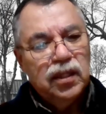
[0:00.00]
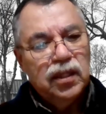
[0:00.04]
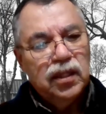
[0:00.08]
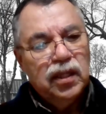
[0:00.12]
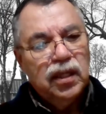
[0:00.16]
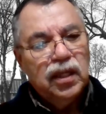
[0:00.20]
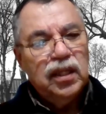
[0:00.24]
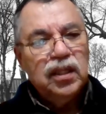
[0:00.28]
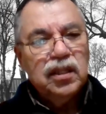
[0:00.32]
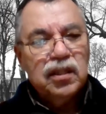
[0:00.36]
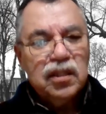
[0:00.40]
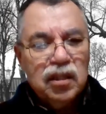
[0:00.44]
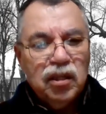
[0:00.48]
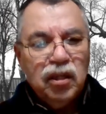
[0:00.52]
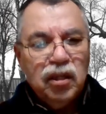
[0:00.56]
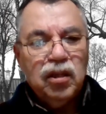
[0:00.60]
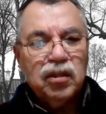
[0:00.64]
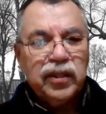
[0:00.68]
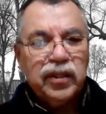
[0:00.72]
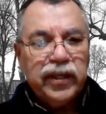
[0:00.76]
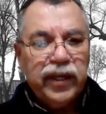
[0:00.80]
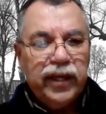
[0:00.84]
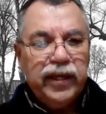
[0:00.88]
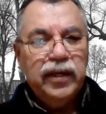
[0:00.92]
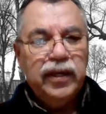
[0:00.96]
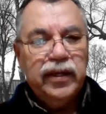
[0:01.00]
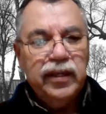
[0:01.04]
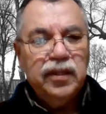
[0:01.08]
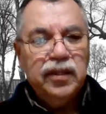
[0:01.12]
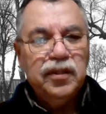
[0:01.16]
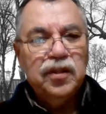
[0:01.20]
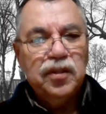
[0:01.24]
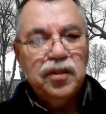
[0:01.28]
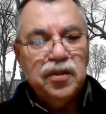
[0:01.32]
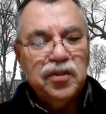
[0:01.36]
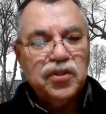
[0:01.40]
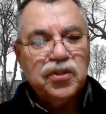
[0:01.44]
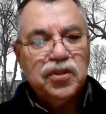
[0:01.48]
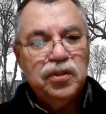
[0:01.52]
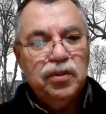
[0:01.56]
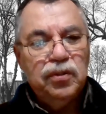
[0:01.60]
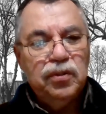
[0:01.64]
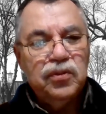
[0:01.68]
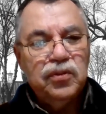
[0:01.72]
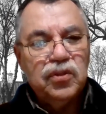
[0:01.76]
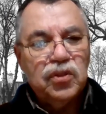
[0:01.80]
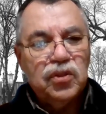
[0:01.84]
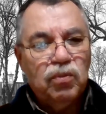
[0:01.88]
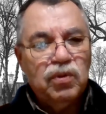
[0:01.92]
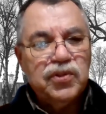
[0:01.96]
Inculcated into the
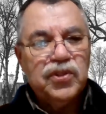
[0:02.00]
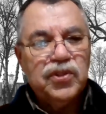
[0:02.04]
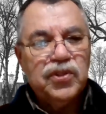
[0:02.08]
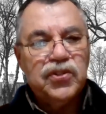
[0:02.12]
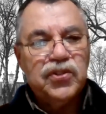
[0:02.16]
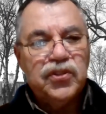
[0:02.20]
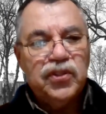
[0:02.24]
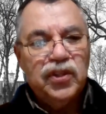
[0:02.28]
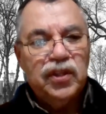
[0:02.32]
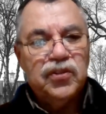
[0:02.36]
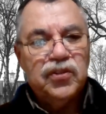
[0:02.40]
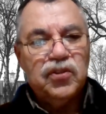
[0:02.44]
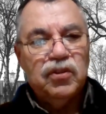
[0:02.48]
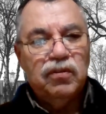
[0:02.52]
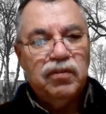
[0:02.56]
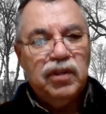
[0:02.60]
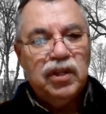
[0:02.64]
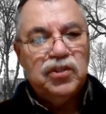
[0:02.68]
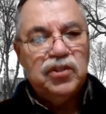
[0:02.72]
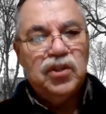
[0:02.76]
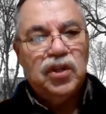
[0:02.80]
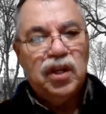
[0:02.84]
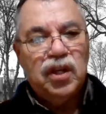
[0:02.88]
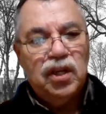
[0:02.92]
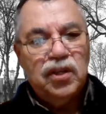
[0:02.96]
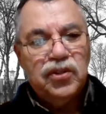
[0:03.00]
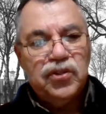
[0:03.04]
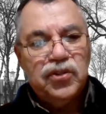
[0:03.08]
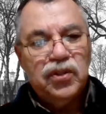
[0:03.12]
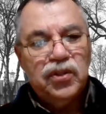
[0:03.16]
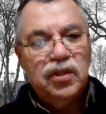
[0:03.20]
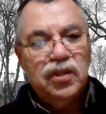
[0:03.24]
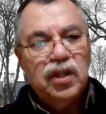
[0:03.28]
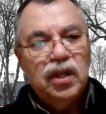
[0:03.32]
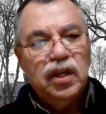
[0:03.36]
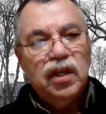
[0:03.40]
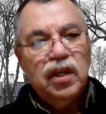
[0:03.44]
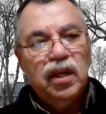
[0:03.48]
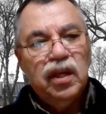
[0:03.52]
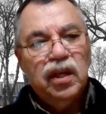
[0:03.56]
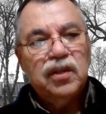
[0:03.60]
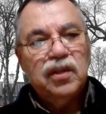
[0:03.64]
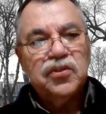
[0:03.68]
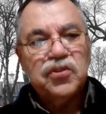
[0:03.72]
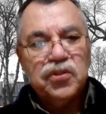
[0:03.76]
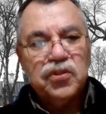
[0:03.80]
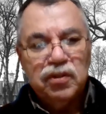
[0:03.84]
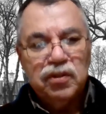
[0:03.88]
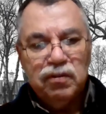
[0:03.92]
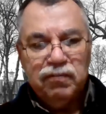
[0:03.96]
students was a sense of education
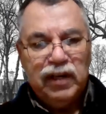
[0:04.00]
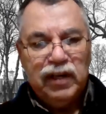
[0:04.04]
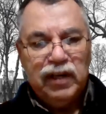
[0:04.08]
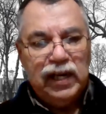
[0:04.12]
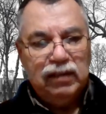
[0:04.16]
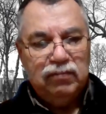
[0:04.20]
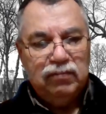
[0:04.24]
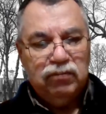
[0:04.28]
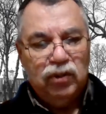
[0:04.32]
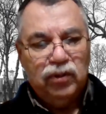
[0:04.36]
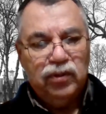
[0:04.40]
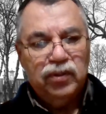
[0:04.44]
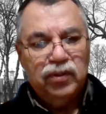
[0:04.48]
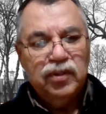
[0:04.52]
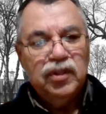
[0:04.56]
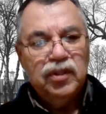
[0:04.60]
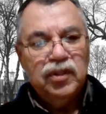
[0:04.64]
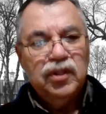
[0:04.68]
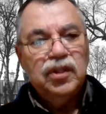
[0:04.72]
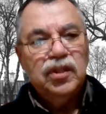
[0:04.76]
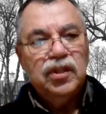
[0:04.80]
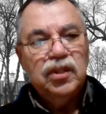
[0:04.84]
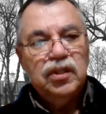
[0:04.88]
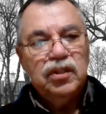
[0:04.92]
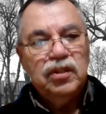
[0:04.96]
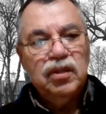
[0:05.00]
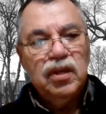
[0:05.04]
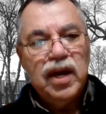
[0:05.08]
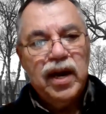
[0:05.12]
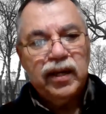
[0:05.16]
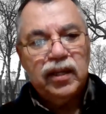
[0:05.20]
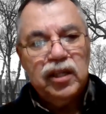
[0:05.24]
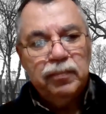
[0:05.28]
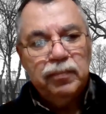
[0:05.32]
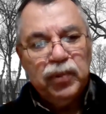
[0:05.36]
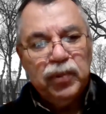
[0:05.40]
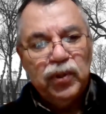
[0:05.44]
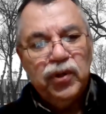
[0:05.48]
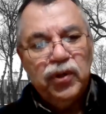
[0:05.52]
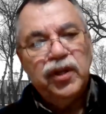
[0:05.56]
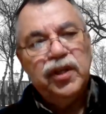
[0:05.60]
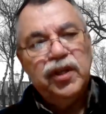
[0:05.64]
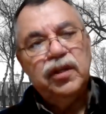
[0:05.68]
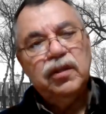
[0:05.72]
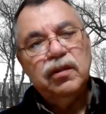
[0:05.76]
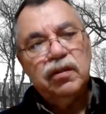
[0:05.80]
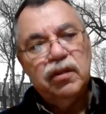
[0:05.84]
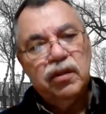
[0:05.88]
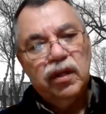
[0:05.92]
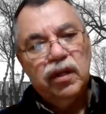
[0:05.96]
and survival. You got to keep
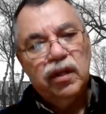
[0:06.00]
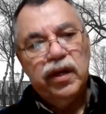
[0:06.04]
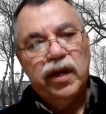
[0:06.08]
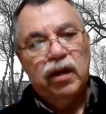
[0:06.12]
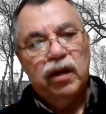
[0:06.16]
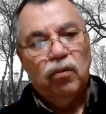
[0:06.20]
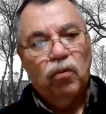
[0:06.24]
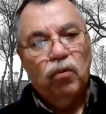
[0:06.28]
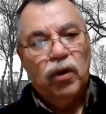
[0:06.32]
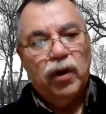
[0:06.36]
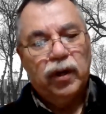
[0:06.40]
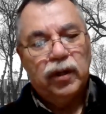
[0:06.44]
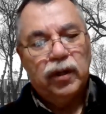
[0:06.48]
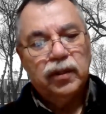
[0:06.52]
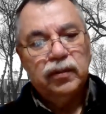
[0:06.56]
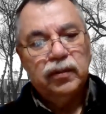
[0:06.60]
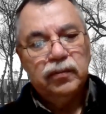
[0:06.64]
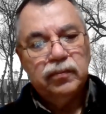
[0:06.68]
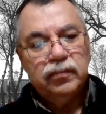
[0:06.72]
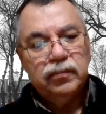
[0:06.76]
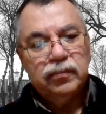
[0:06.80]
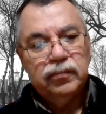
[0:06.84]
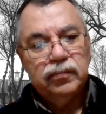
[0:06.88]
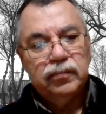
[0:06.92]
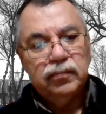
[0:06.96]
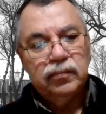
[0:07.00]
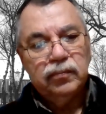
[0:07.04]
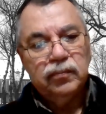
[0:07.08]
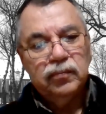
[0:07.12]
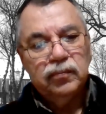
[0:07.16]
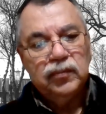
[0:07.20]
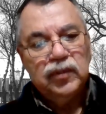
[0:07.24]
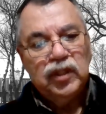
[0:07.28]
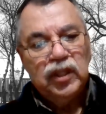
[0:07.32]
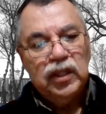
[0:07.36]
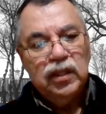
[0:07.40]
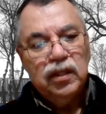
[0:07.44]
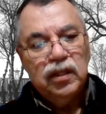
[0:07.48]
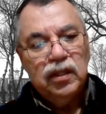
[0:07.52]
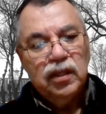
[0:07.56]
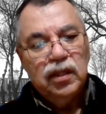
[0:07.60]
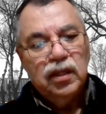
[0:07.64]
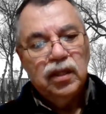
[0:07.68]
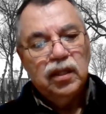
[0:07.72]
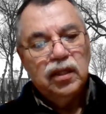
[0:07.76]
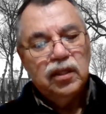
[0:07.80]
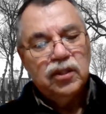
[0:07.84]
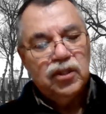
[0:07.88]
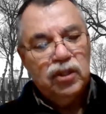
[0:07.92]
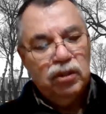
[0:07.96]
learning. You got to work.
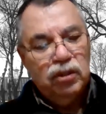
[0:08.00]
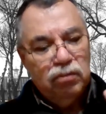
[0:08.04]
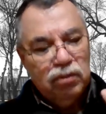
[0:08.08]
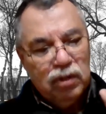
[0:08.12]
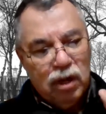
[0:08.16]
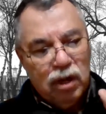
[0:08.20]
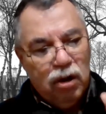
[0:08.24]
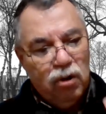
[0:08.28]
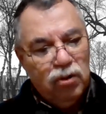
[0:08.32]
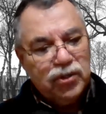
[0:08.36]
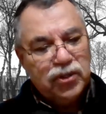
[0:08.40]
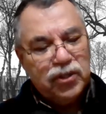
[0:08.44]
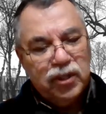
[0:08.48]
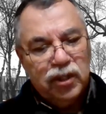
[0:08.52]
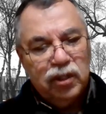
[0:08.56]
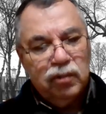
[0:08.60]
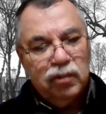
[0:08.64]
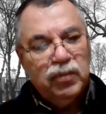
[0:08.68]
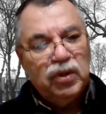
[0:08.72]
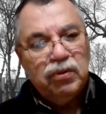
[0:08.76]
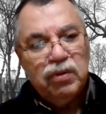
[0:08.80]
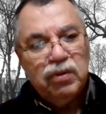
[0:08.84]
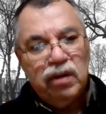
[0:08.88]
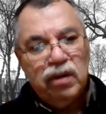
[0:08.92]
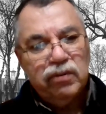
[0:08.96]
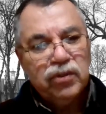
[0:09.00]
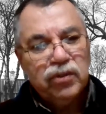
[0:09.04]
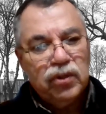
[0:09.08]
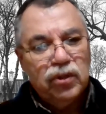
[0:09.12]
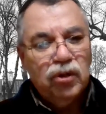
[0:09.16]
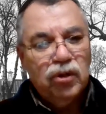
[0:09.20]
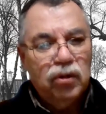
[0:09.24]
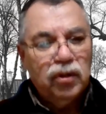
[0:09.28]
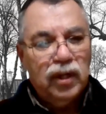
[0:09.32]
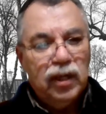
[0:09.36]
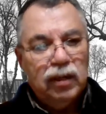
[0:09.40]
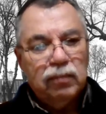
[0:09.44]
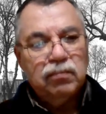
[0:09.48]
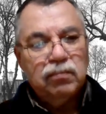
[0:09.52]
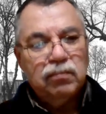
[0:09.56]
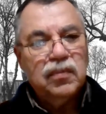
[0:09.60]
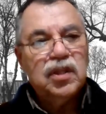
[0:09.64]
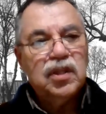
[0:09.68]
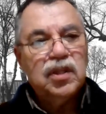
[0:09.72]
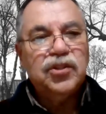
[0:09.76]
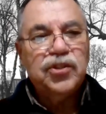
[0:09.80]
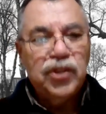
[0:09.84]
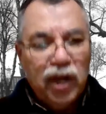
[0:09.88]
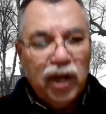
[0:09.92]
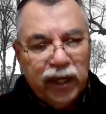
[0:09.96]
She would always tell me when I was growing up,
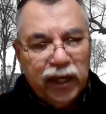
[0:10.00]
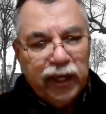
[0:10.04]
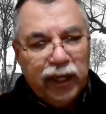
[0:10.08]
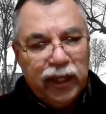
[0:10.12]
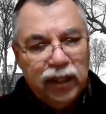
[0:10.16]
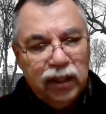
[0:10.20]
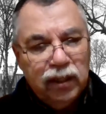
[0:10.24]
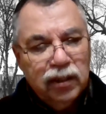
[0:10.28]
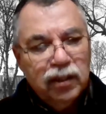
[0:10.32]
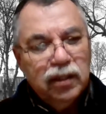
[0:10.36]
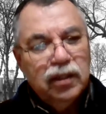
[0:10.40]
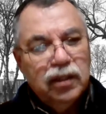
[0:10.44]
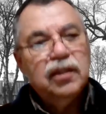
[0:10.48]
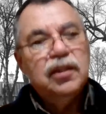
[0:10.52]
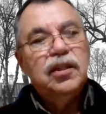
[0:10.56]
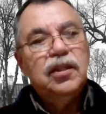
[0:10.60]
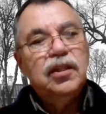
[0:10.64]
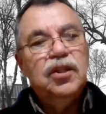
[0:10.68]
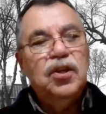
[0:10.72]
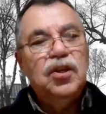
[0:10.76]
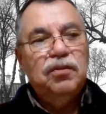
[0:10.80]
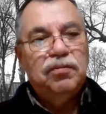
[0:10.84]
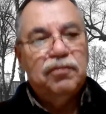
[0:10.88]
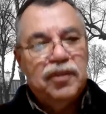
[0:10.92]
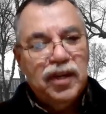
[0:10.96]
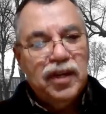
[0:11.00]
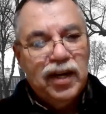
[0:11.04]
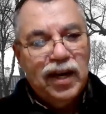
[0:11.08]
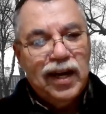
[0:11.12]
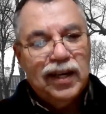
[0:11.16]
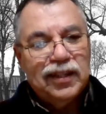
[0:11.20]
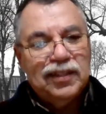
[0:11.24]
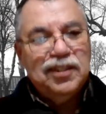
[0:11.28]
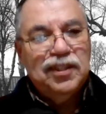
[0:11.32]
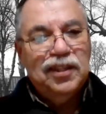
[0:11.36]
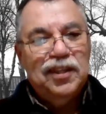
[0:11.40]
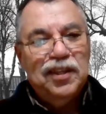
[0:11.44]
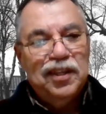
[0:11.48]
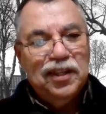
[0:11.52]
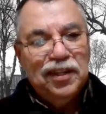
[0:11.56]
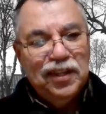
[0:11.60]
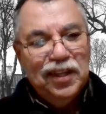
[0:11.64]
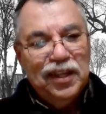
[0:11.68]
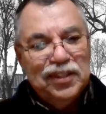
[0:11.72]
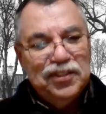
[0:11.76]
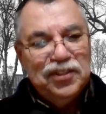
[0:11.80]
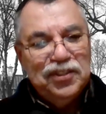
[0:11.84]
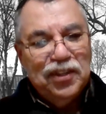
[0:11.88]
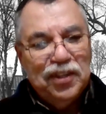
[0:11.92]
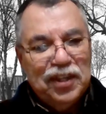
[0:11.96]
Johnny, you've got to get an
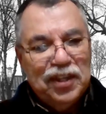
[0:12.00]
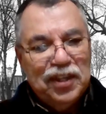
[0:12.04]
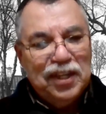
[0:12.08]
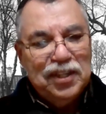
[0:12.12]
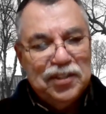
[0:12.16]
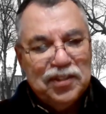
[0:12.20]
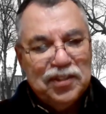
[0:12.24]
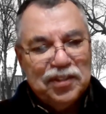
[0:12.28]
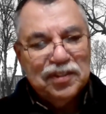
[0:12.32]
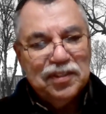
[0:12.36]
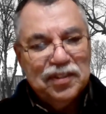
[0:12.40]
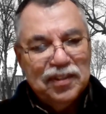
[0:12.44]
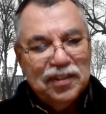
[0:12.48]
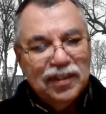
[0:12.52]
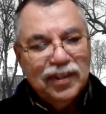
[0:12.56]
education.